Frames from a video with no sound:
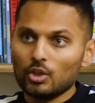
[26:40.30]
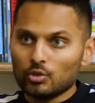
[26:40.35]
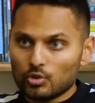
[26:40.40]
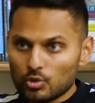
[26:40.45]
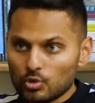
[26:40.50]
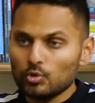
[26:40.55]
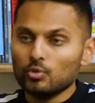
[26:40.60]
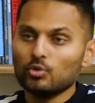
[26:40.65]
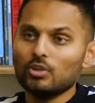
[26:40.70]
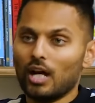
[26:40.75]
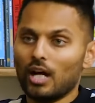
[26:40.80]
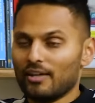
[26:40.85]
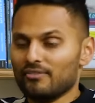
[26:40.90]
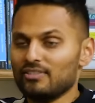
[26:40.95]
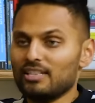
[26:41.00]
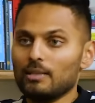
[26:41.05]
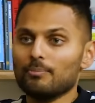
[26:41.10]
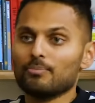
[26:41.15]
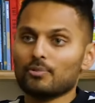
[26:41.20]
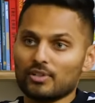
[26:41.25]
to
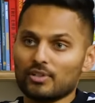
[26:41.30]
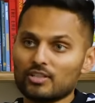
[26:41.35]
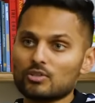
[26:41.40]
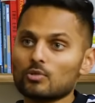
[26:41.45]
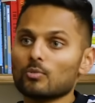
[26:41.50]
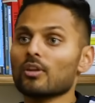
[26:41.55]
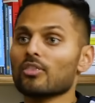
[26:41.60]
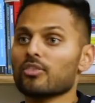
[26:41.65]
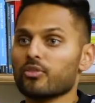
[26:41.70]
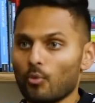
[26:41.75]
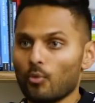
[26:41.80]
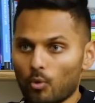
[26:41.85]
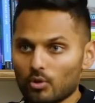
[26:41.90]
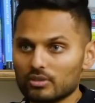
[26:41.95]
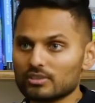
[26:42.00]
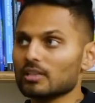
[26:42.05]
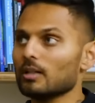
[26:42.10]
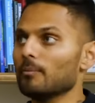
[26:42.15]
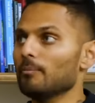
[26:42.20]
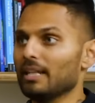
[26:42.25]
dive deeper into a
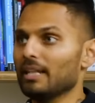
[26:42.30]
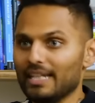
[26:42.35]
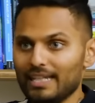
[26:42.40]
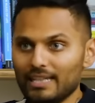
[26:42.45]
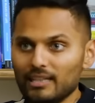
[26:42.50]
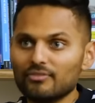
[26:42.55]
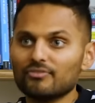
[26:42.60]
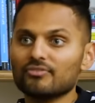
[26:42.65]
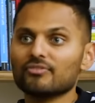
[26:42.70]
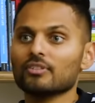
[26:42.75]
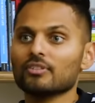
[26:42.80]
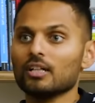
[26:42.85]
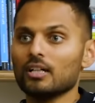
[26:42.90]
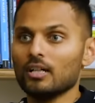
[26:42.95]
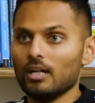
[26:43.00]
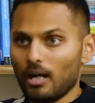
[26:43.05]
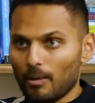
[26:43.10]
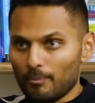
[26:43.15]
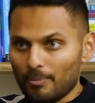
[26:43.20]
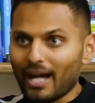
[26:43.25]
thought, a belief,
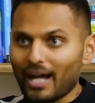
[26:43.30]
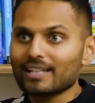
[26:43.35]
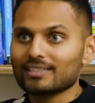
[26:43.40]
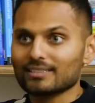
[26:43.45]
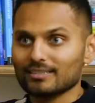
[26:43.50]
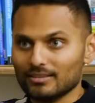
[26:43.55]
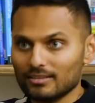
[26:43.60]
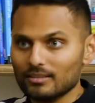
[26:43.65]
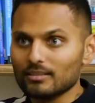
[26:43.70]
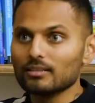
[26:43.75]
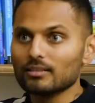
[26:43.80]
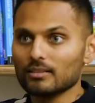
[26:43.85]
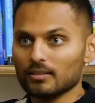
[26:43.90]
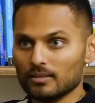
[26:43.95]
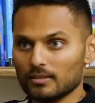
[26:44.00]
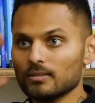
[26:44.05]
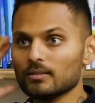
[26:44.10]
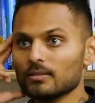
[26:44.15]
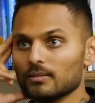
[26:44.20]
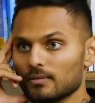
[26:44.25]
a pattern. And they've
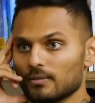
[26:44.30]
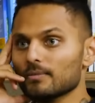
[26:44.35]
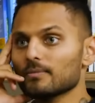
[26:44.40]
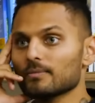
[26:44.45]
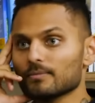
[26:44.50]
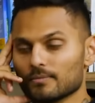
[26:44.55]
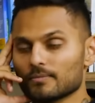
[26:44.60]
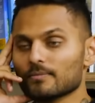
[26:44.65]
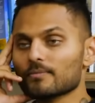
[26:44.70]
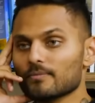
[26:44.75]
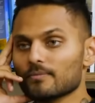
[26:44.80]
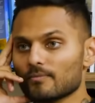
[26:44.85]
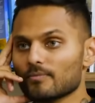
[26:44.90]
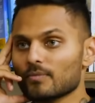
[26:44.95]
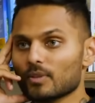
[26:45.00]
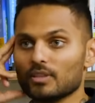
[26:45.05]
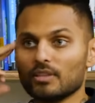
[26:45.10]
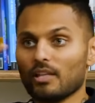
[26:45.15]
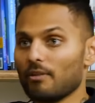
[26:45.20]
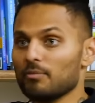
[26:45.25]
never,
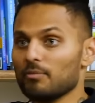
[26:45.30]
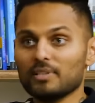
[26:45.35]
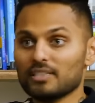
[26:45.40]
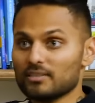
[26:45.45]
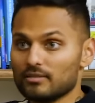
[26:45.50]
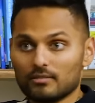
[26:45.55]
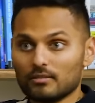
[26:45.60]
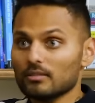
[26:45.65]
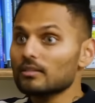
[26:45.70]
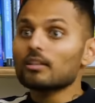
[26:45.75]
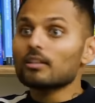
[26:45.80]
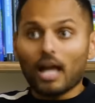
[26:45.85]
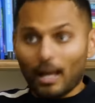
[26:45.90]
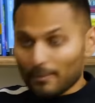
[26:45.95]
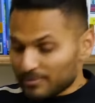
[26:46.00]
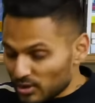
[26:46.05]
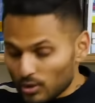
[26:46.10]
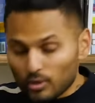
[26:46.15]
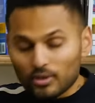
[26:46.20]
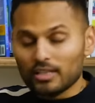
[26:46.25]
um, never been, been taught.
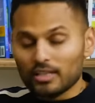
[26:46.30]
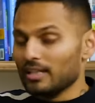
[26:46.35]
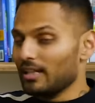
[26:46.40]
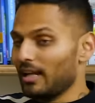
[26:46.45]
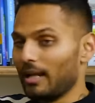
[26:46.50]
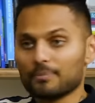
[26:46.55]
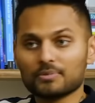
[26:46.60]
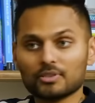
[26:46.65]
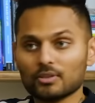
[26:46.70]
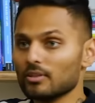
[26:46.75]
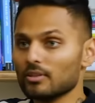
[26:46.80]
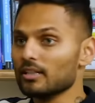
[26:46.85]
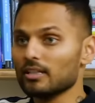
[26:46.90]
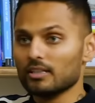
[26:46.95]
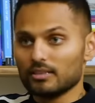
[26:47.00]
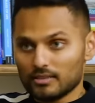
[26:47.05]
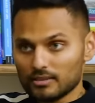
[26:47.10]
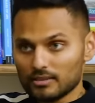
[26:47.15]
Absolutely. absolutely. I, I,